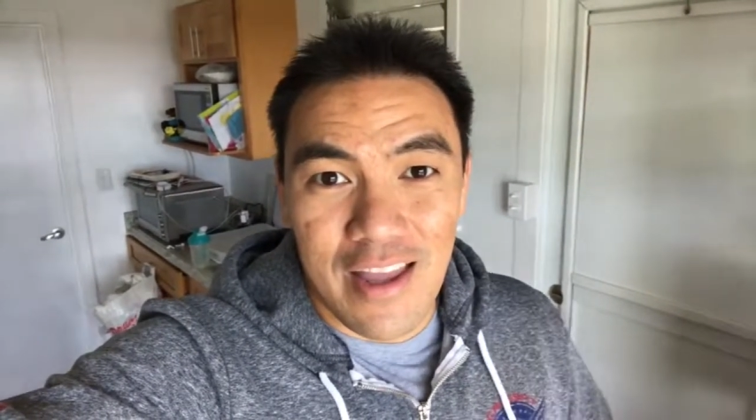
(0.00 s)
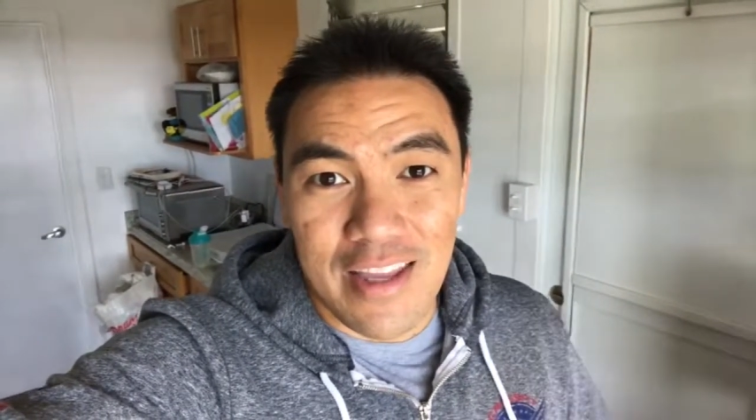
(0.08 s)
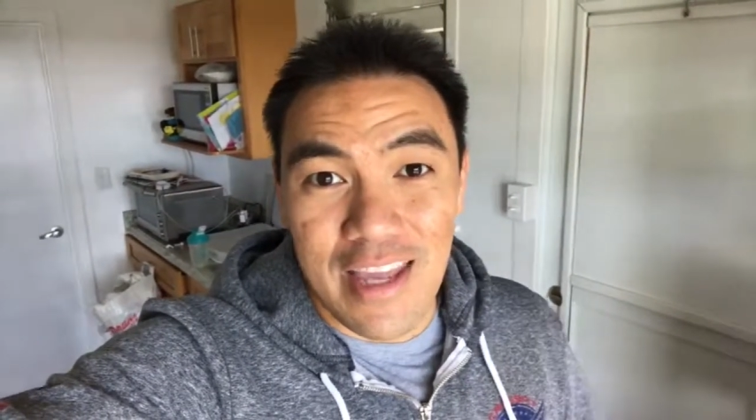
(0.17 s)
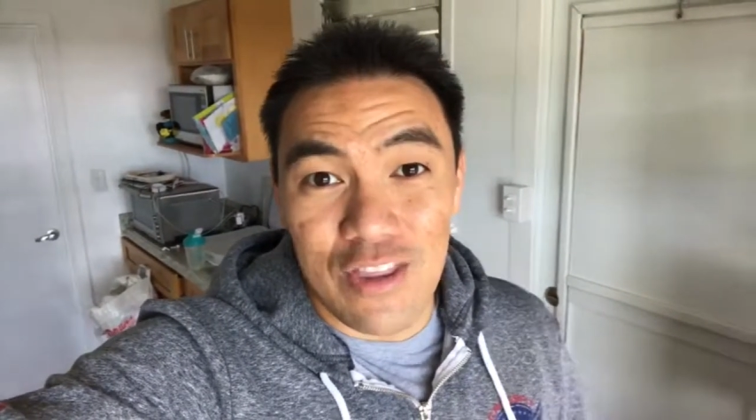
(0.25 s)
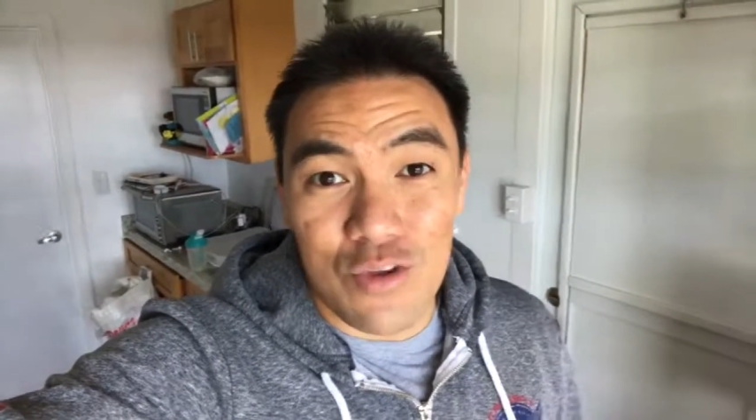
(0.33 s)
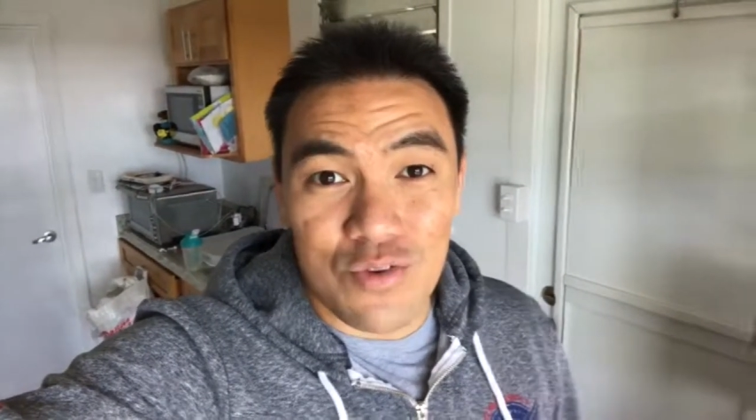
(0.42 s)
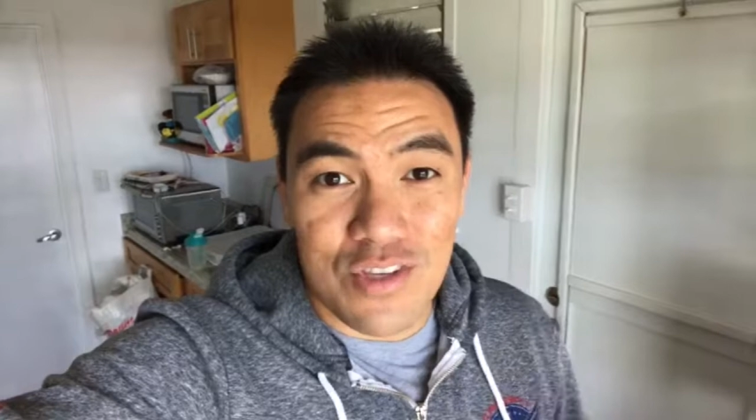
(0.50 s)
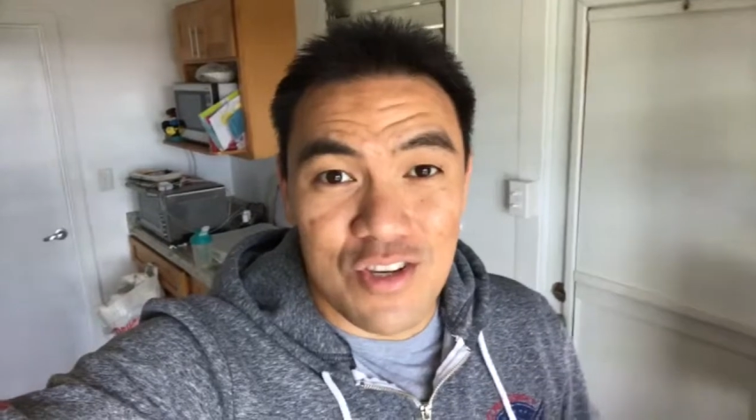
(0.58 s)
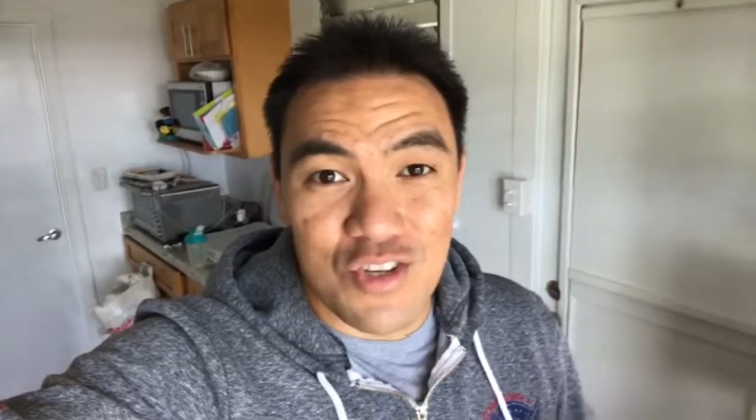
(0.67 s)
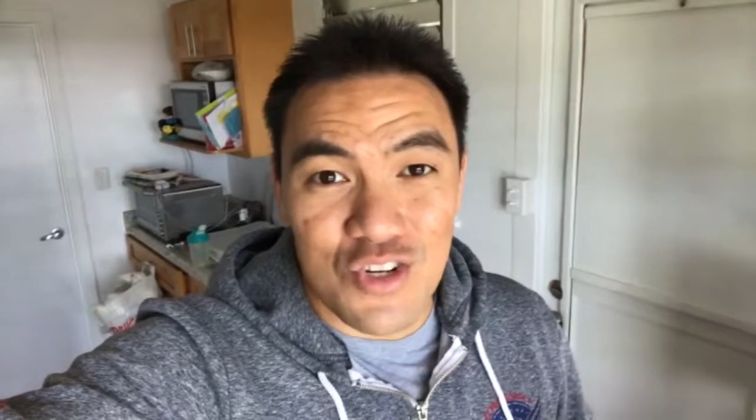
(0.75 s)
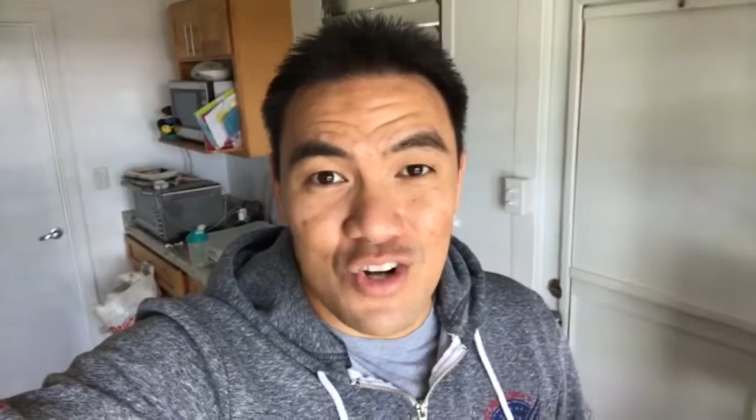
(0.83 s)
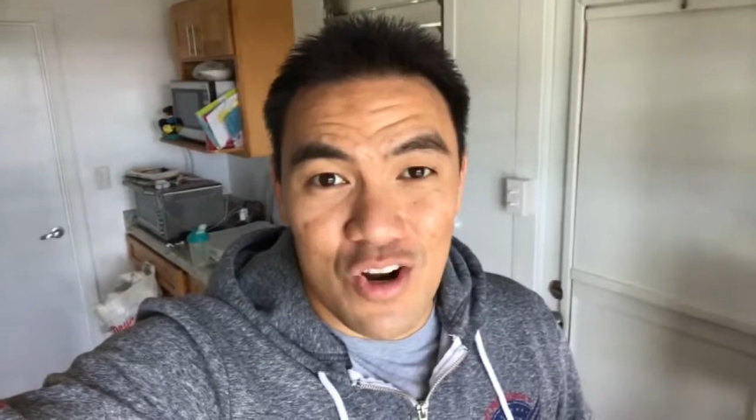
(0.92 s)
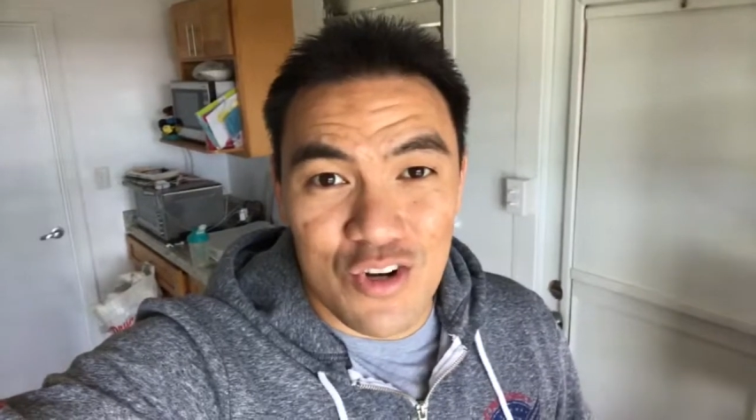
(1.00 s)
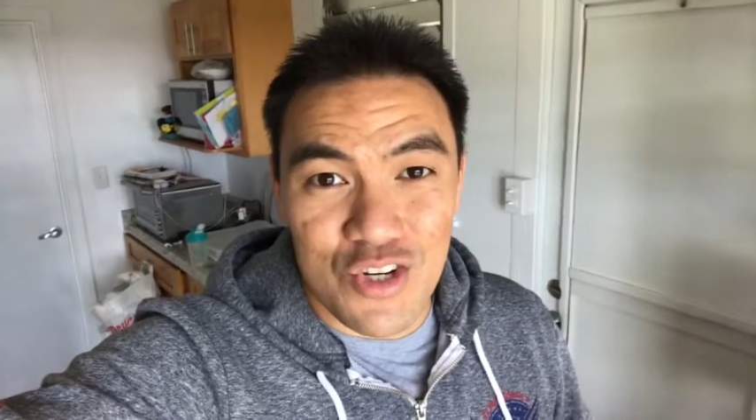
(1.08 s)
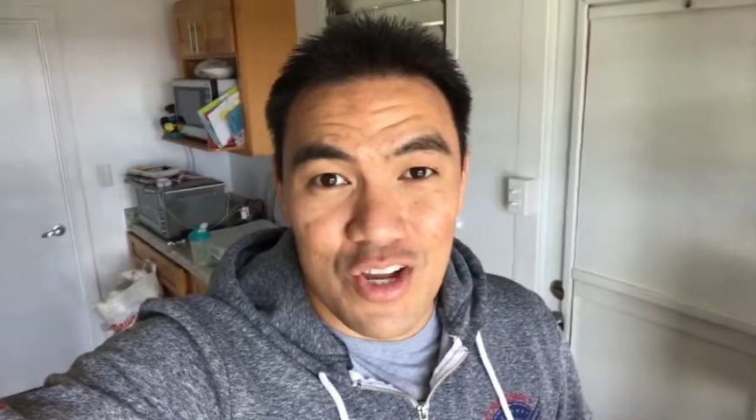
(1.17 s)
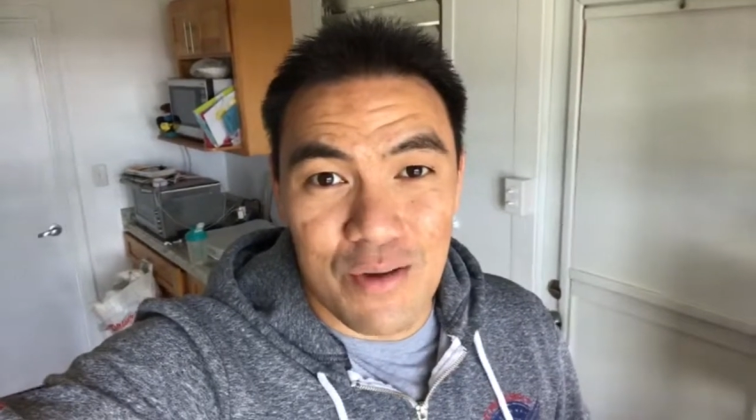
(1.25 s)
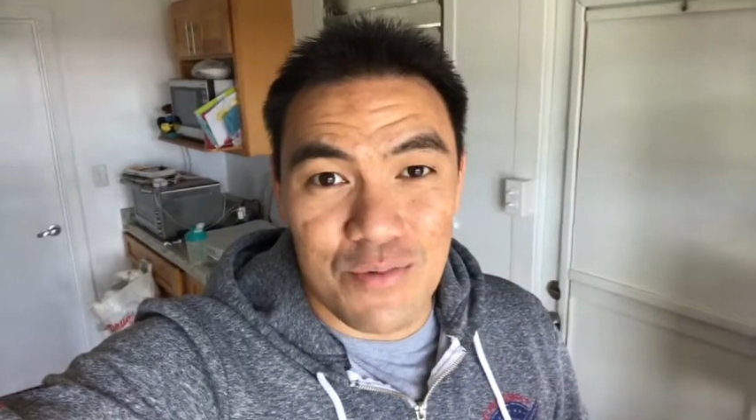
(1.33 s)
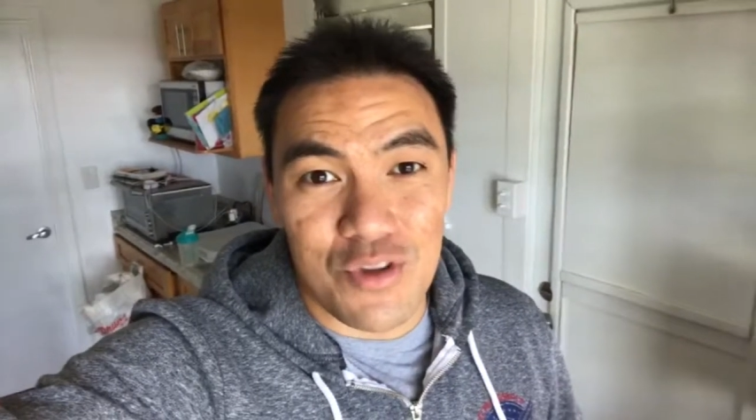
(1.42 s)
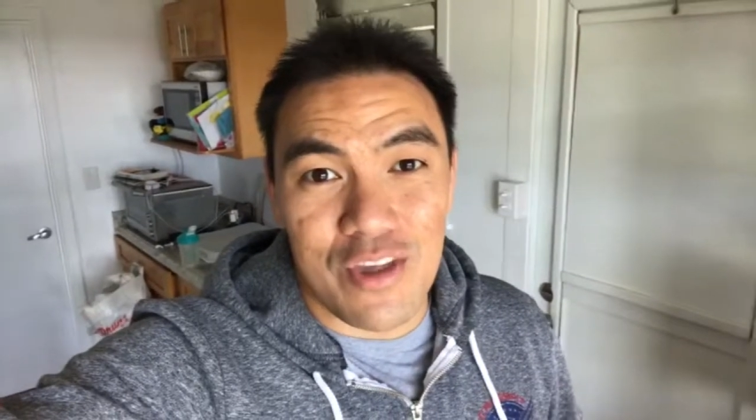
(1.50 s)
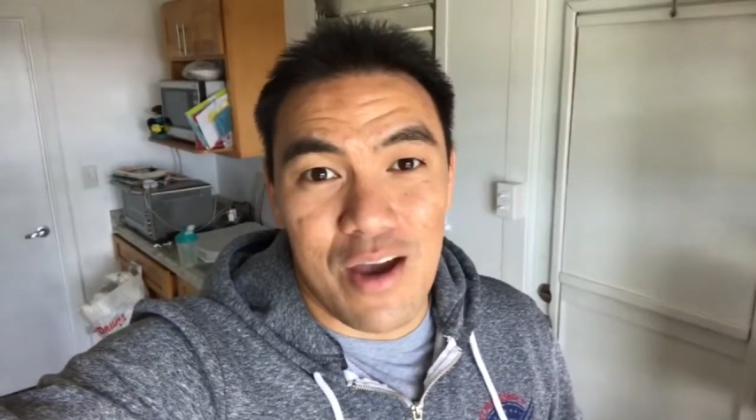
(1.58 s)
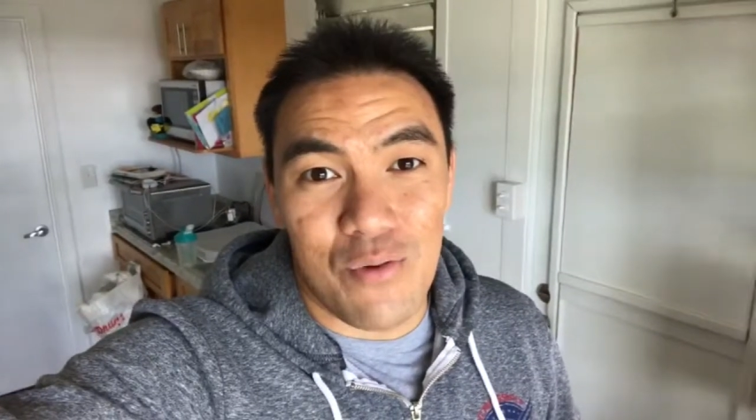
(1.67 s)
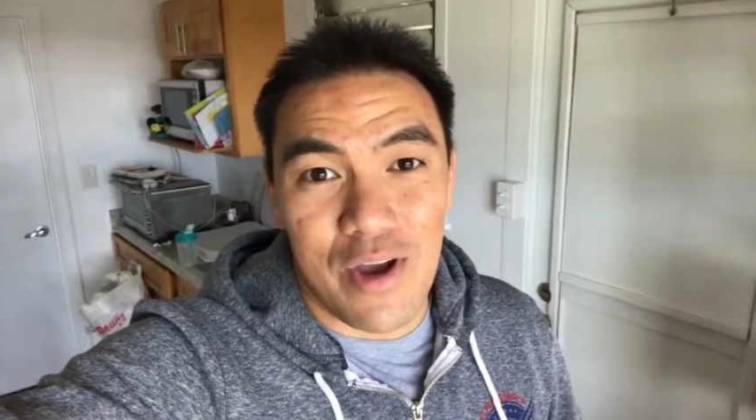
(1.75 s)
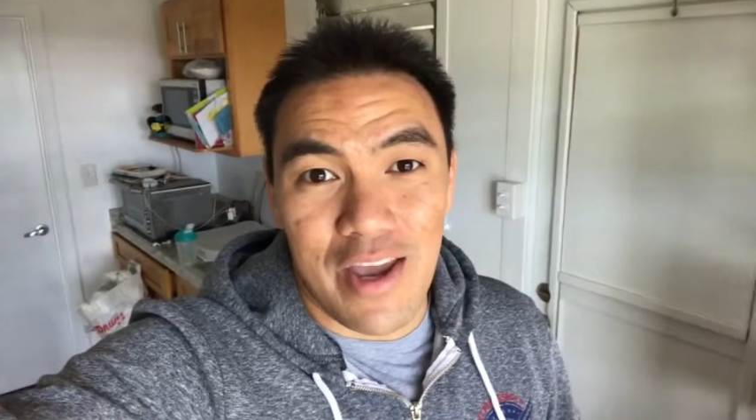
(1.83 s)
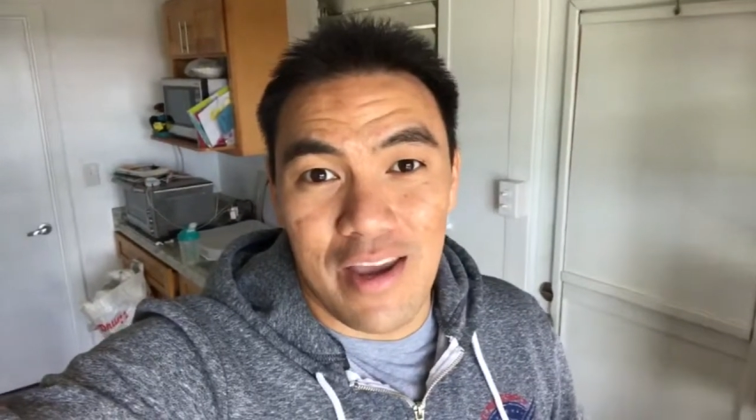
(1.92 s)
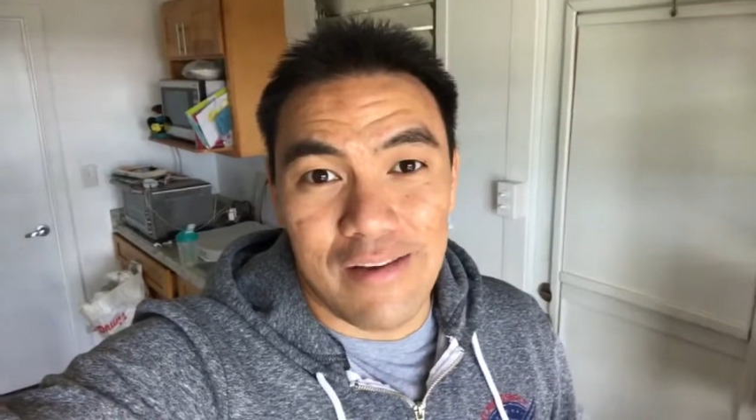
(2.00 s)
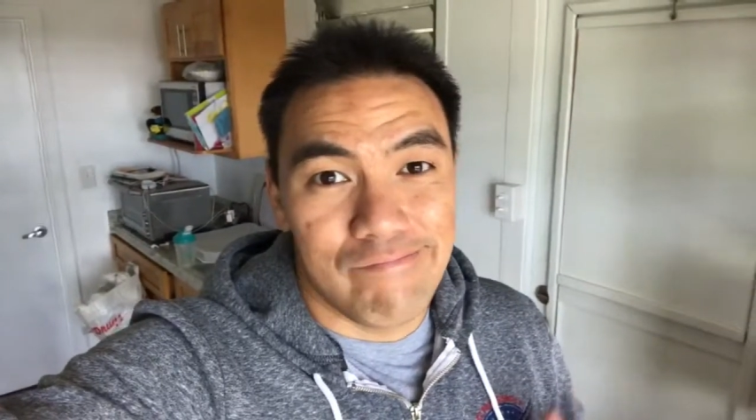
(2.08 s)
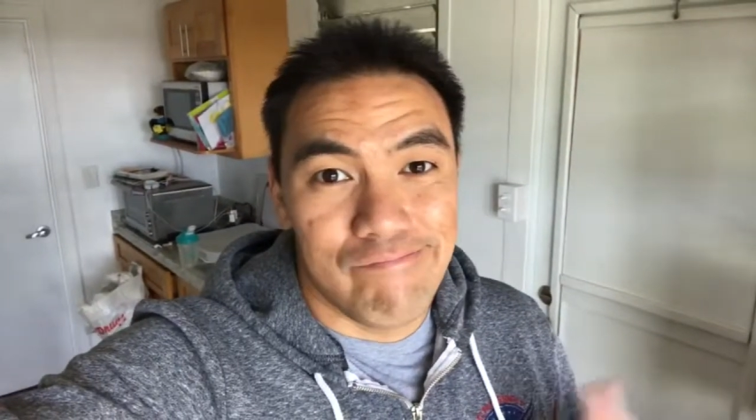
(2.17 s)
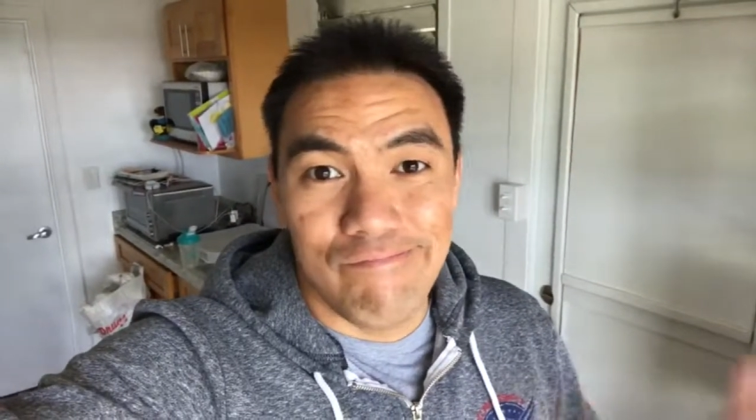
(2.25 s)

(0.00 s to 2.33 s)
get those things charged up so that way